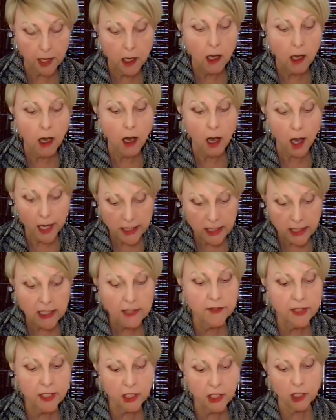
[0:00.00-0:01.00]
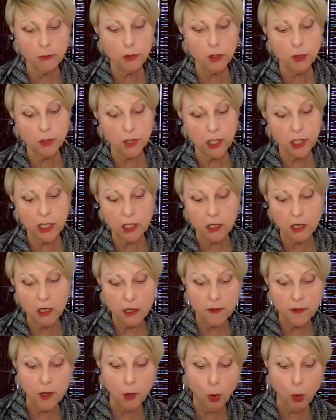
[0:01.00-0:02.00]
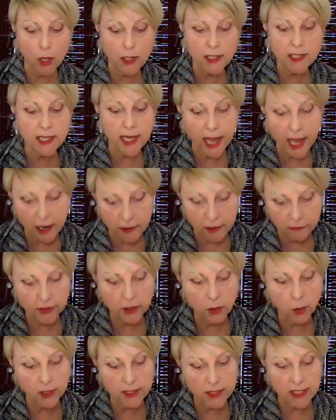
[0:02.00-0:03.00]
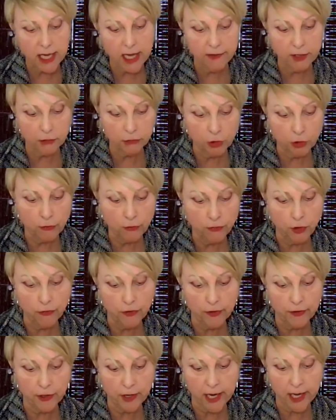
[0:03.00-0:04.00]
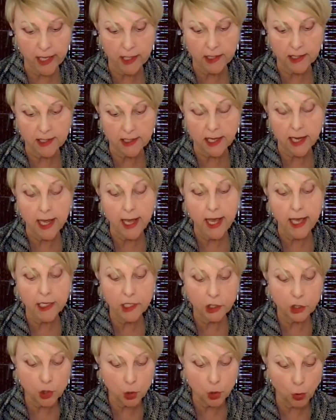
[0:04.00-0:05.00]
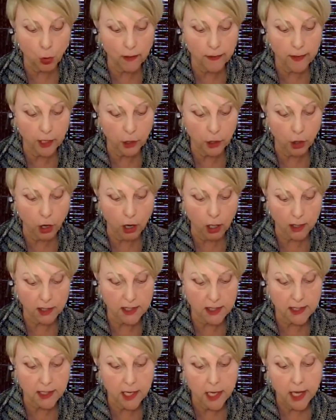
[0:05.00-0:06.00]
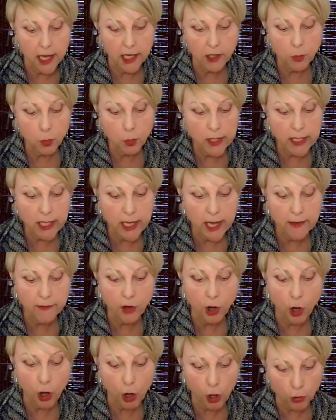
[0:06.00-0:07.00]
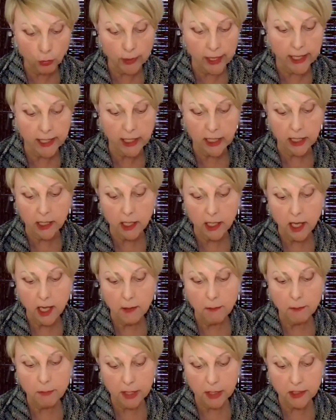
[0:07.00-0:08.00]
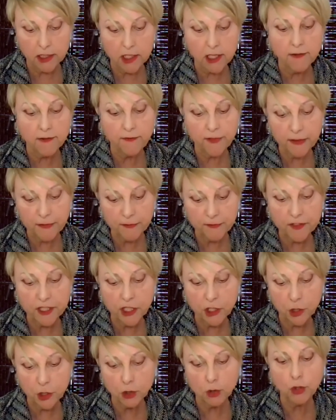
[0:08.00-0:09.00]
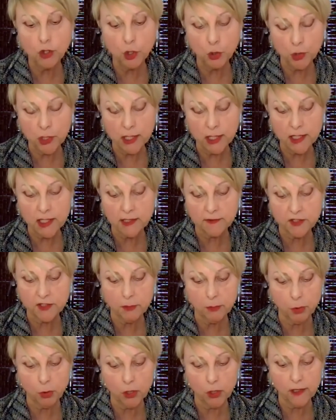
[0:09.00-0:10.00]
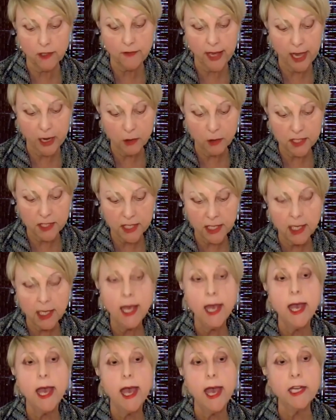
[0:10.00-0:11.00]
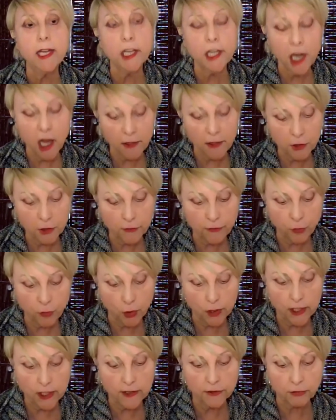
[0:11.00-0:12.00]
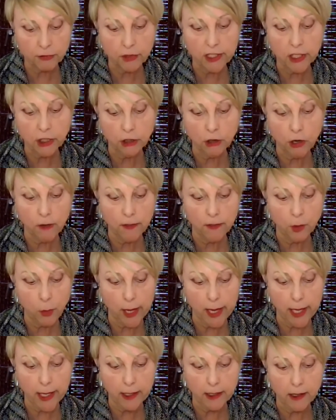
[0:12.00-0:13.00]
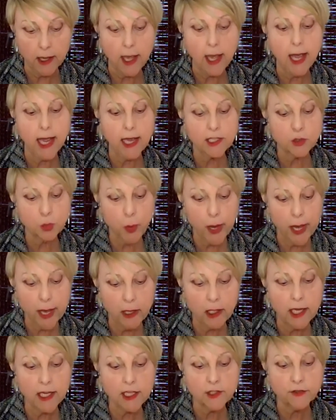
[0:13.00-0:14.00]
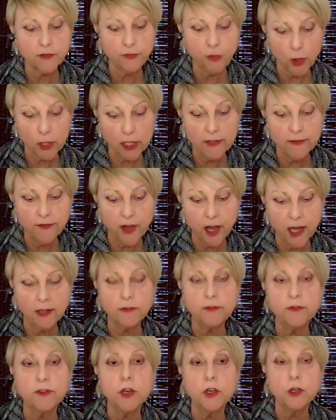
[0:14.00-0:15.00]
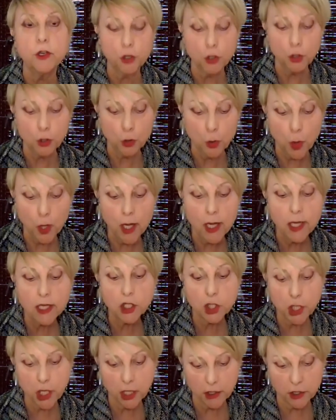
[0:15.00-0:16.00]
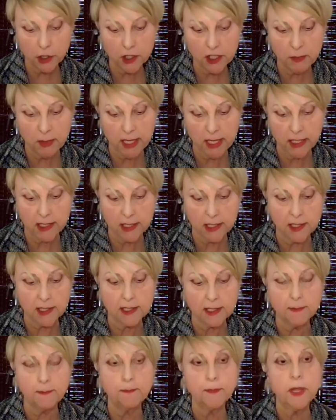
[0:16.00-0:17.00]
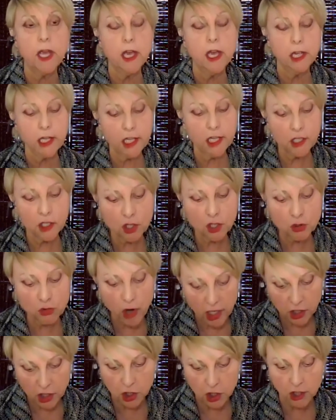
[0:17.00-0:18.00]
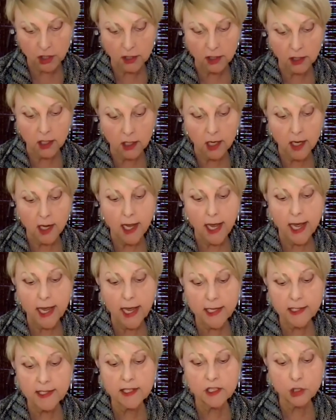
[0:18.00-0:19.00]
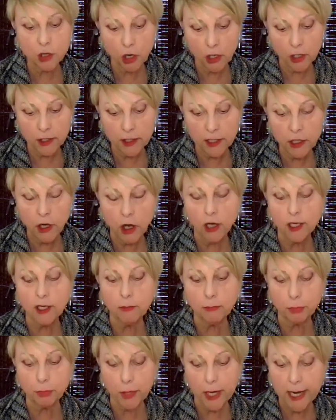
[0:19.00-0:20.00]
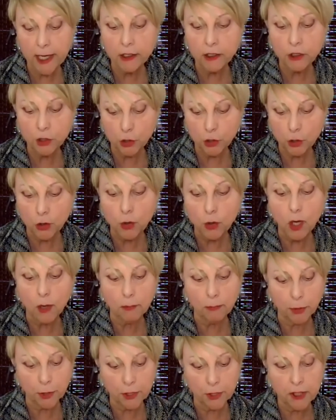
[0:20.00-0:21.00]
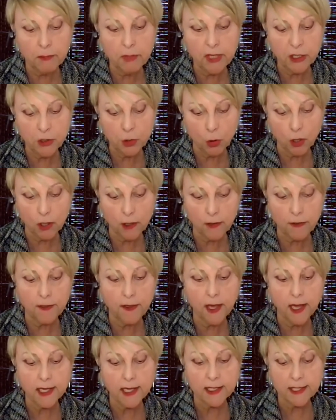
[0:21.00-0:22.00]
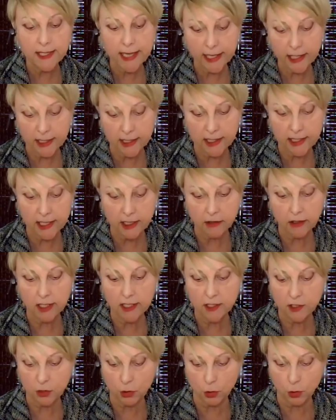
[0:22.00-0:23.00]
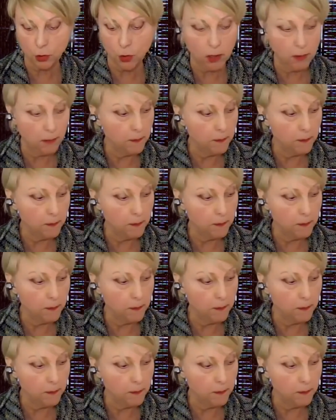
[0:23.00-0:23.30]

I live in a community that wants everyone to have a roof over their heads and a door that locks. And we have already built 52 units of supportive housing, and another 43 are on the way, as well as 45 new shelter spaces. construction has started on a brand new Burnaby North secondary school.